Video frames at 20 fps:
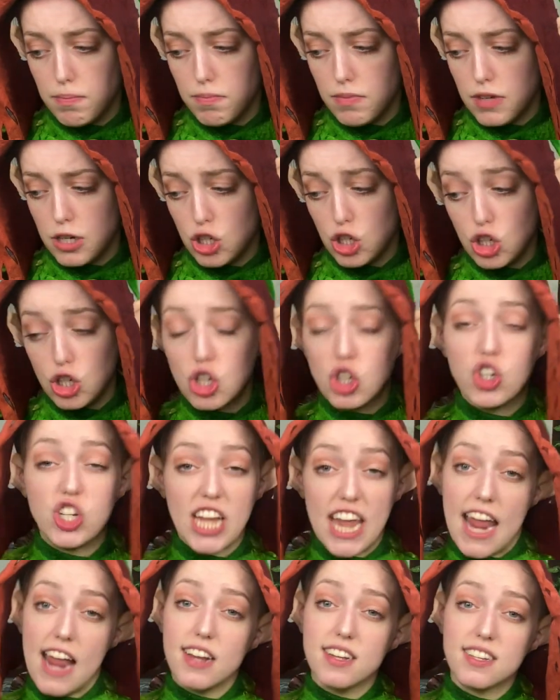there's a good
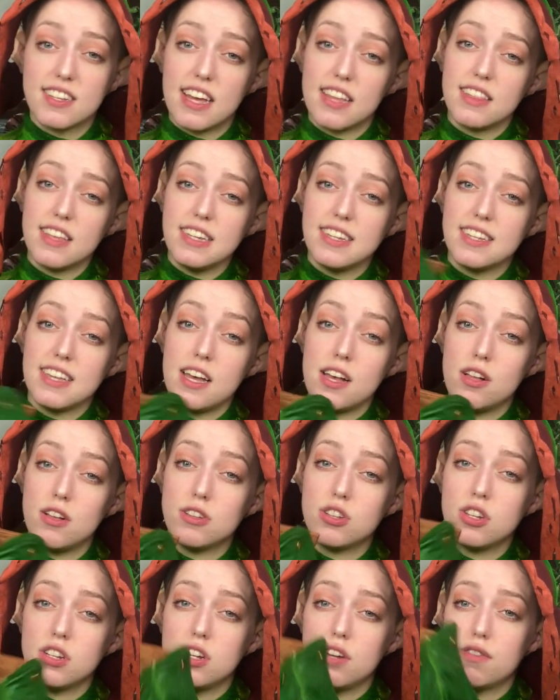chance that they sell
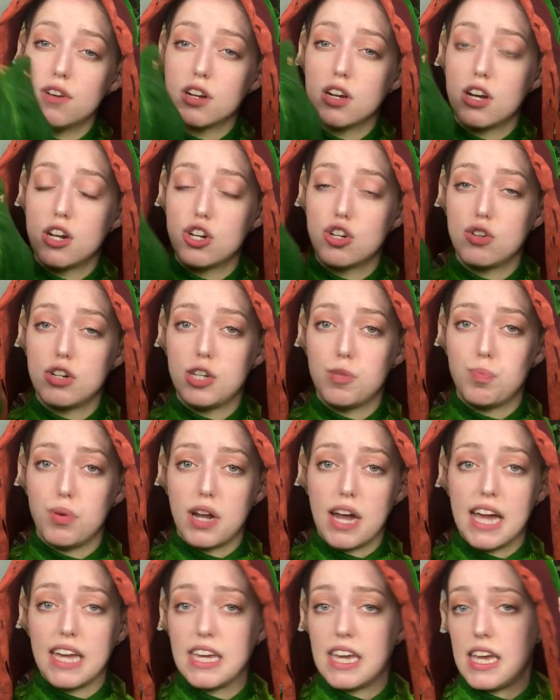to different countries,
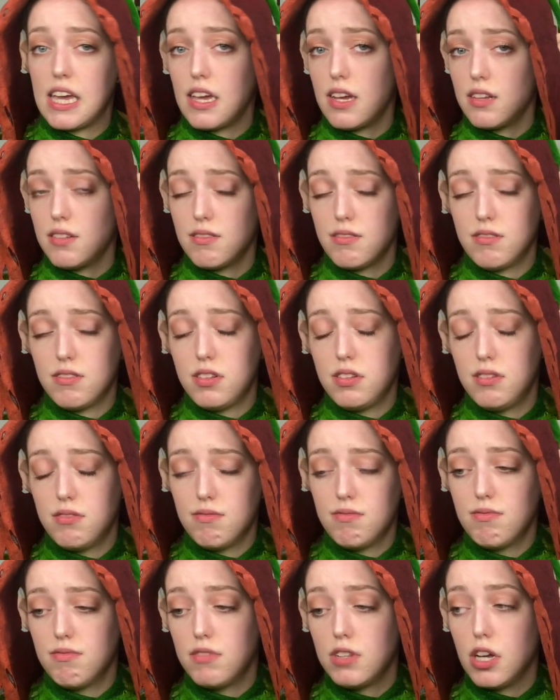but I can't
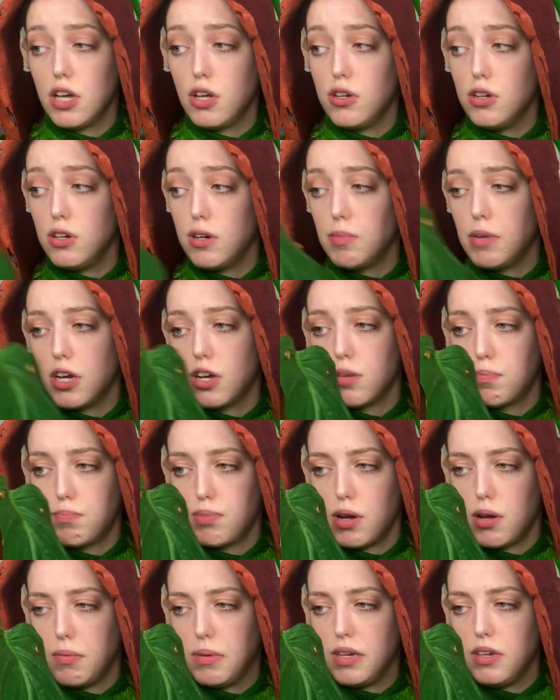tell you. I mean, I could
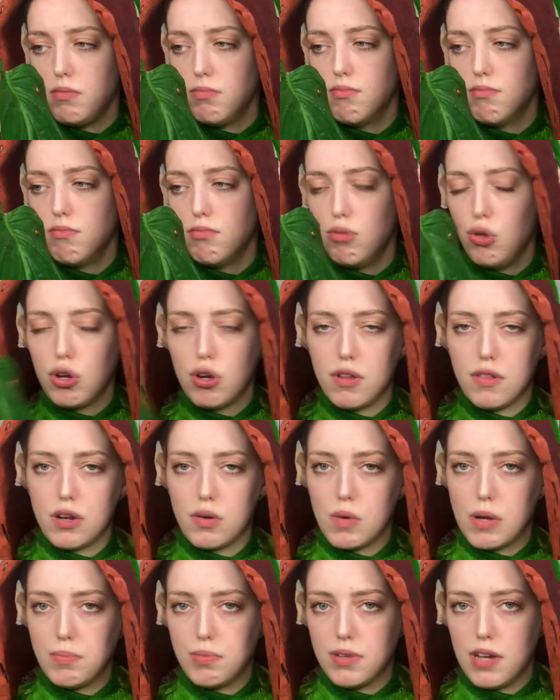probably look on their
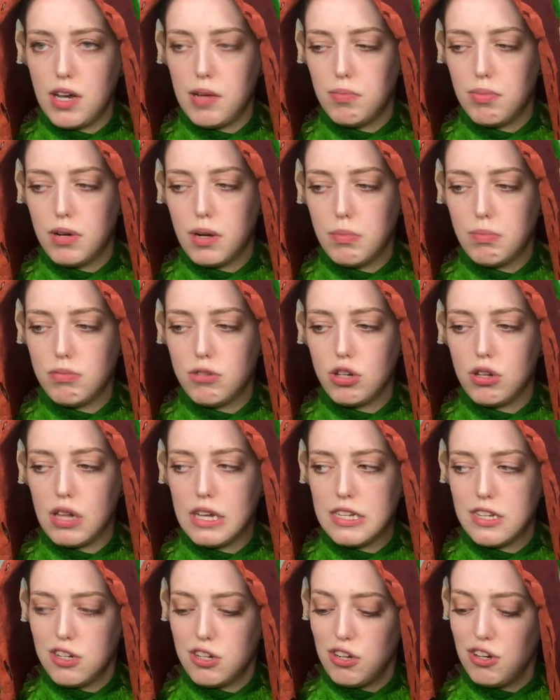website, but I'm too
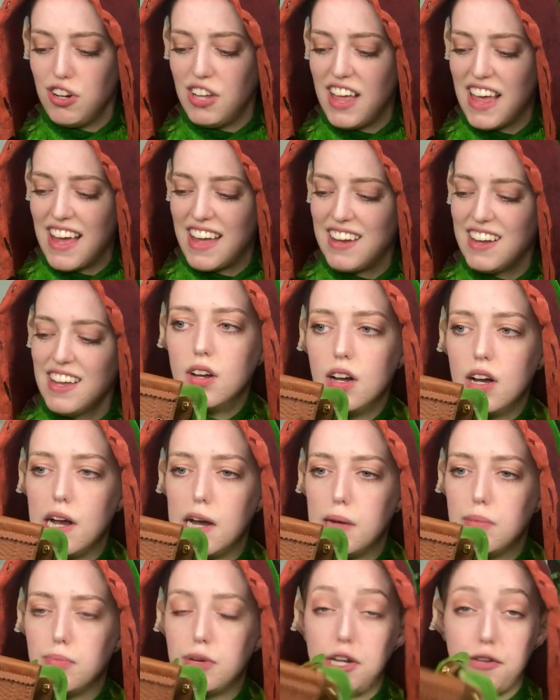lazy to do that.
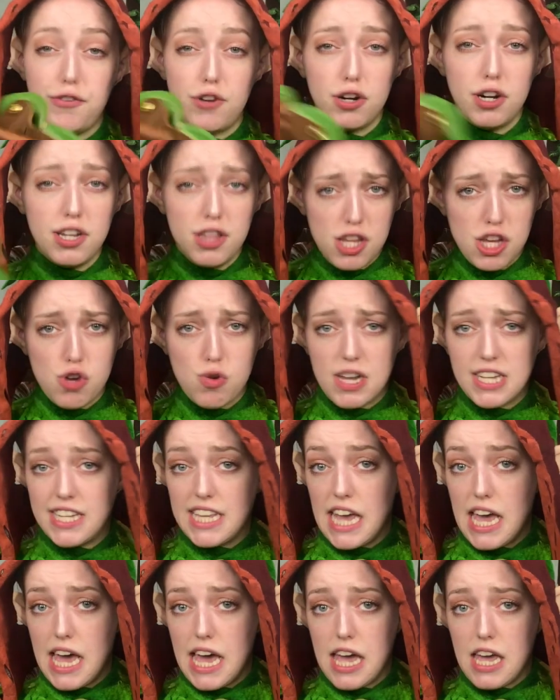But if you're in the
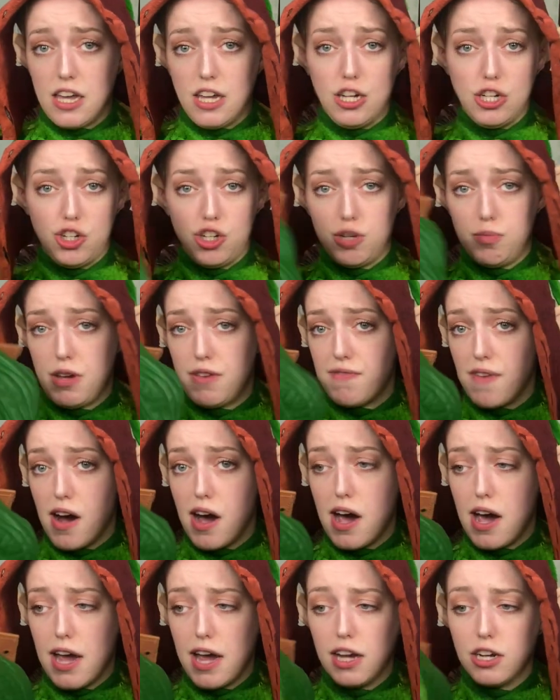USA, it should be
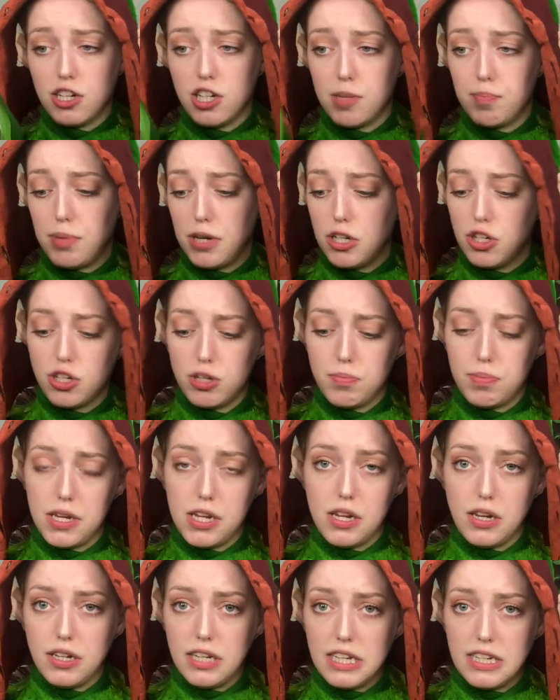fine. Shipping should
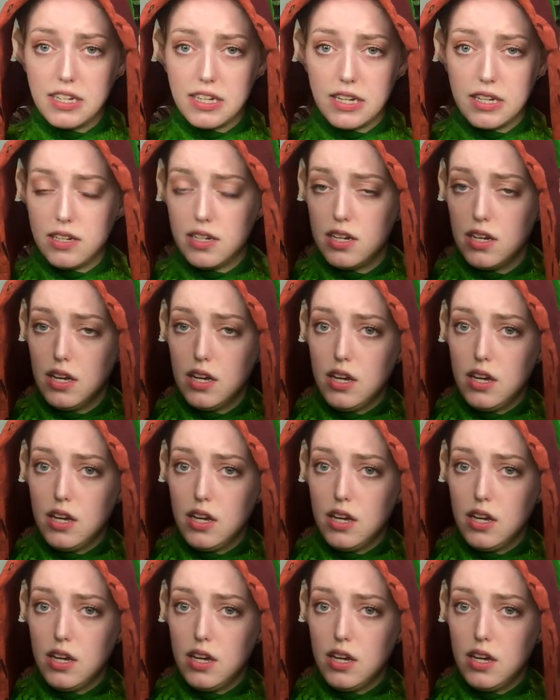be decent